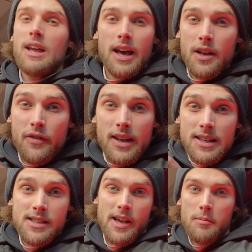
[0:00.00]
And if it
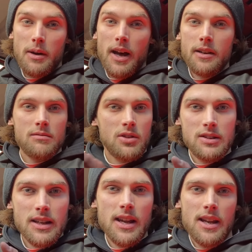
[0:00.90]
is that bad, you
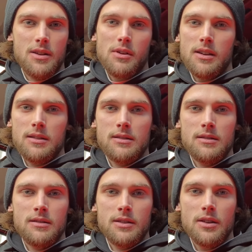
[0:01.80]
did it anyway,
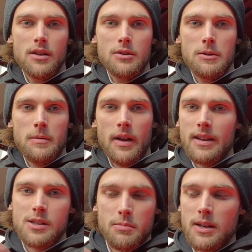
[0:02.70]
you know? And
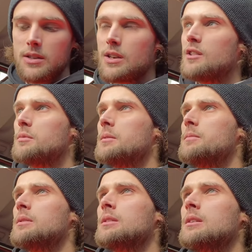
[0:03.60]
that's a big achievement.
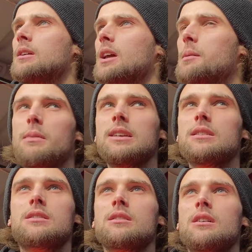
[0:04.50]
It
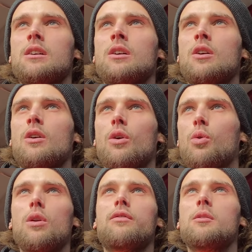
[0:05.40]
makes
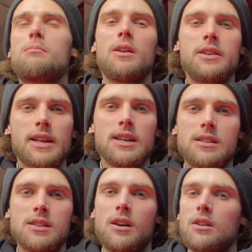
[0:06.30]
all of the
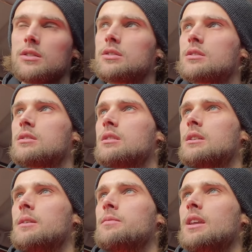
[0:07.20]
mundane tasks
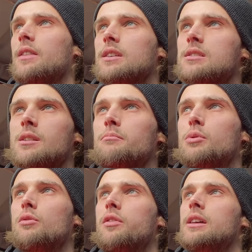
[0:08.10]
and the
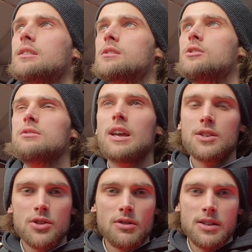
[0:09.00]
simple things that you get
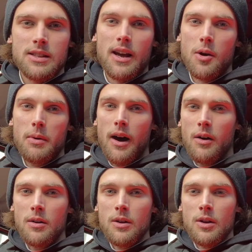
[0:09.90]
stressed out
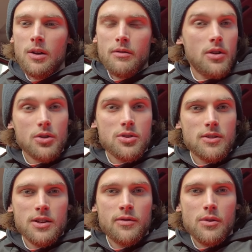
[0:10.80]
about not
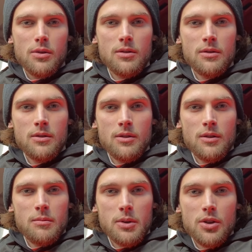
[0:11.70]
stressful
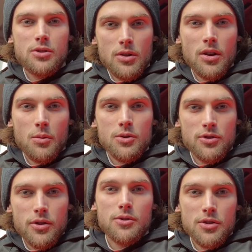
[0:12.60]
because you know what
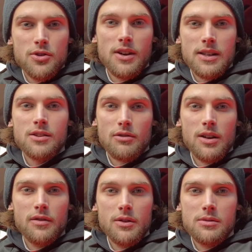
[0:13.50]
true stress
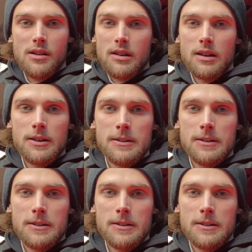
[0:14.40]
really feels like.